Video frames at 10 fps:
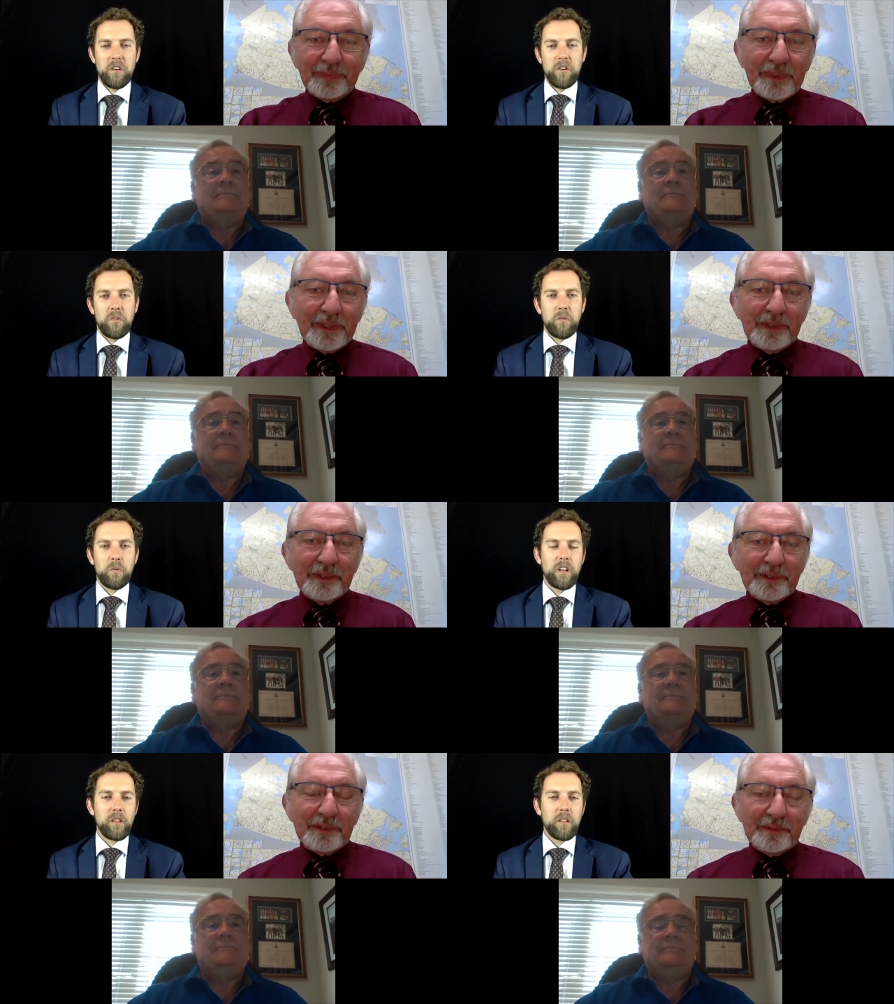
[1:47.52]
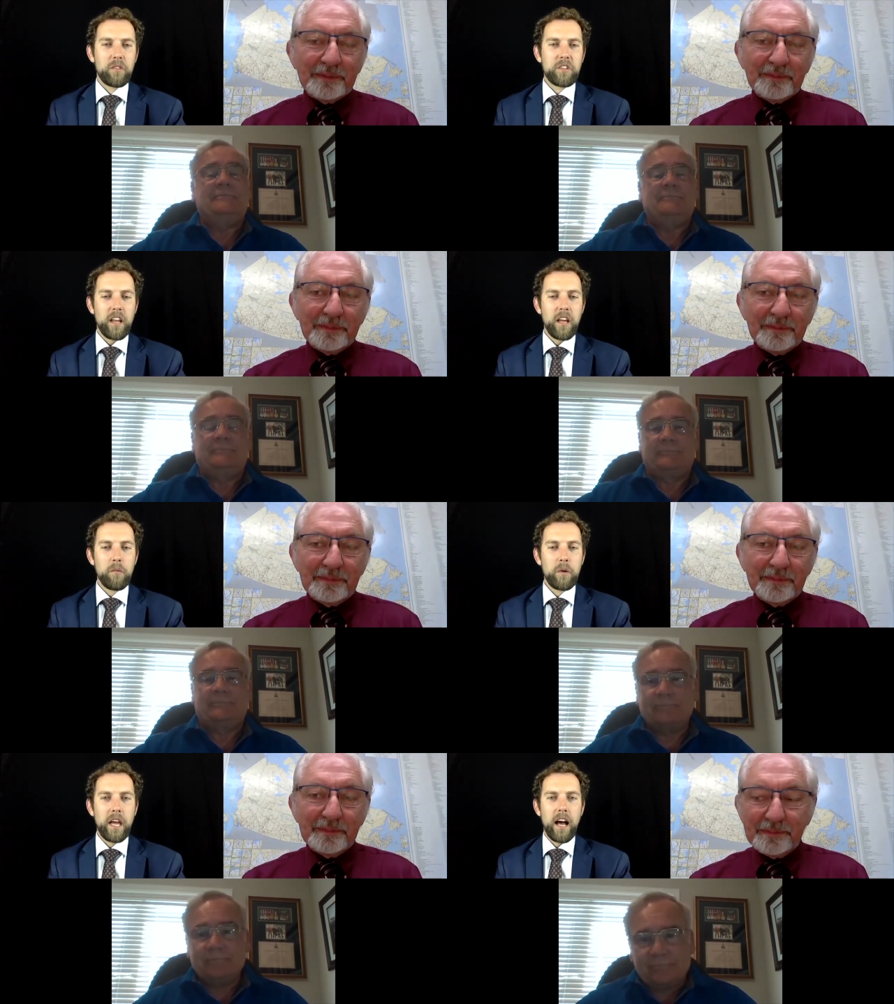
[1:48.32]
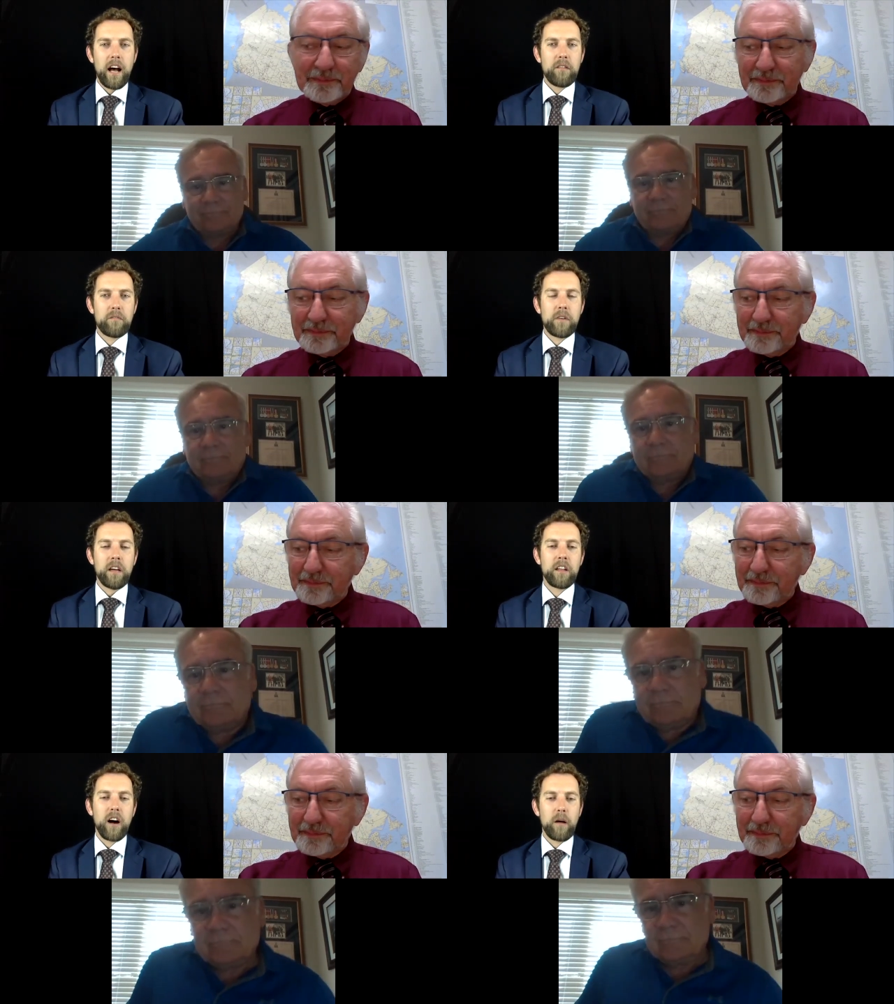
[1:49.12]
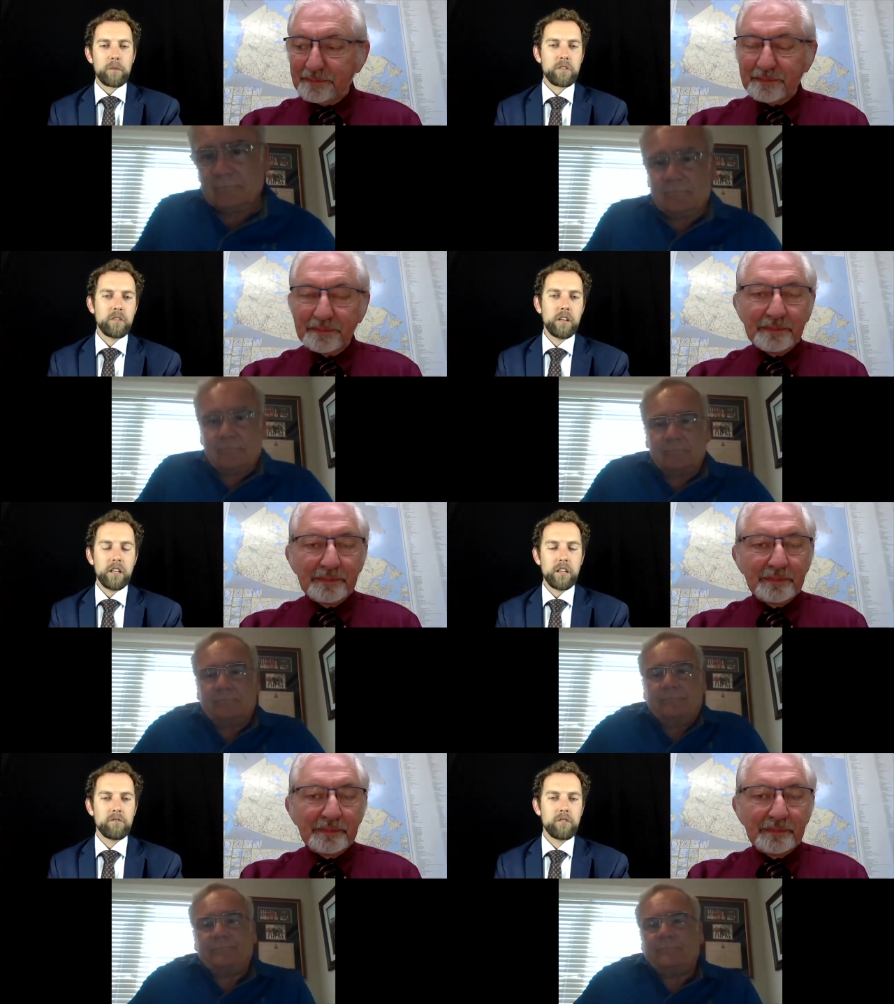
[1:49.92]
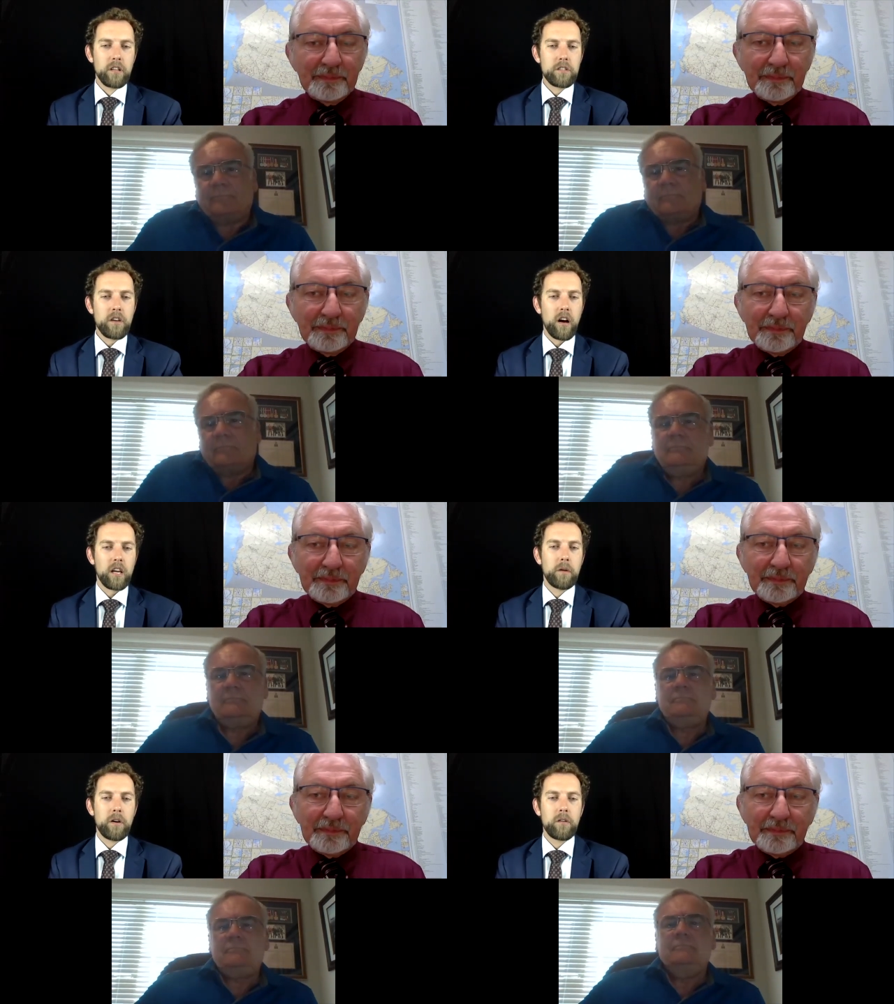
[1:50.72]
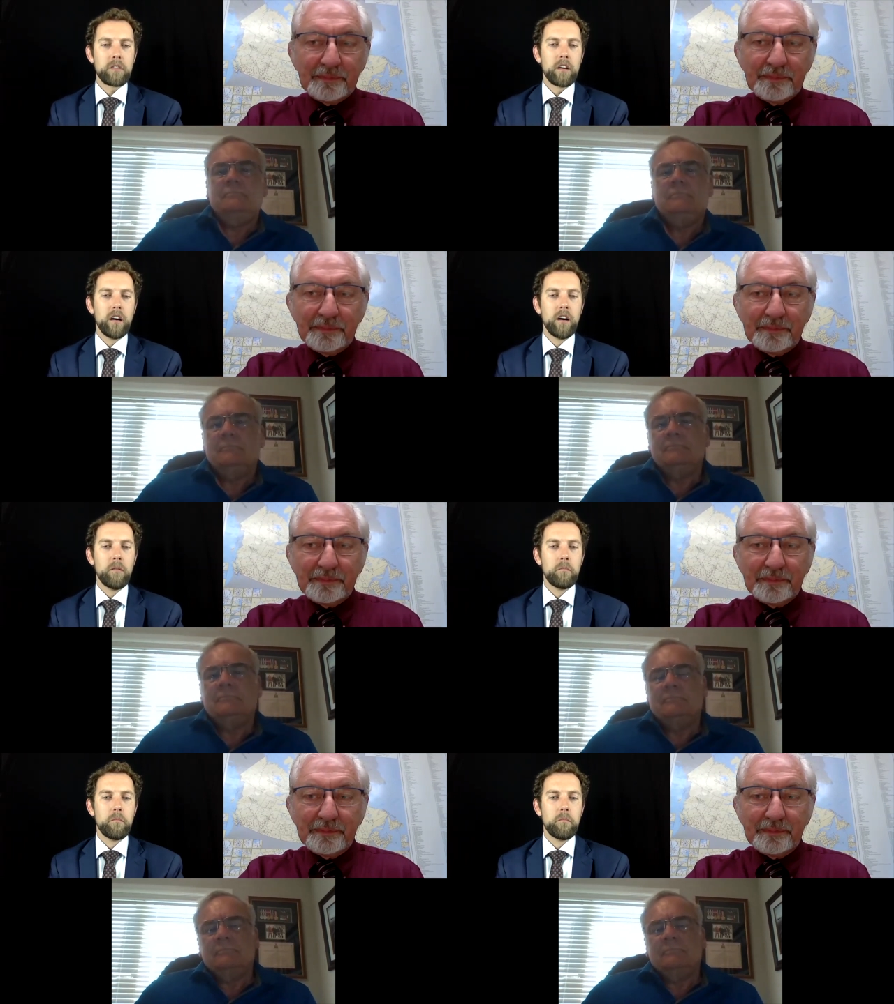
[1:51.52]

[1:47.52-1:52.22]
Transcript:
Speaker 1: Well, today we have an opportunity to really talk about um,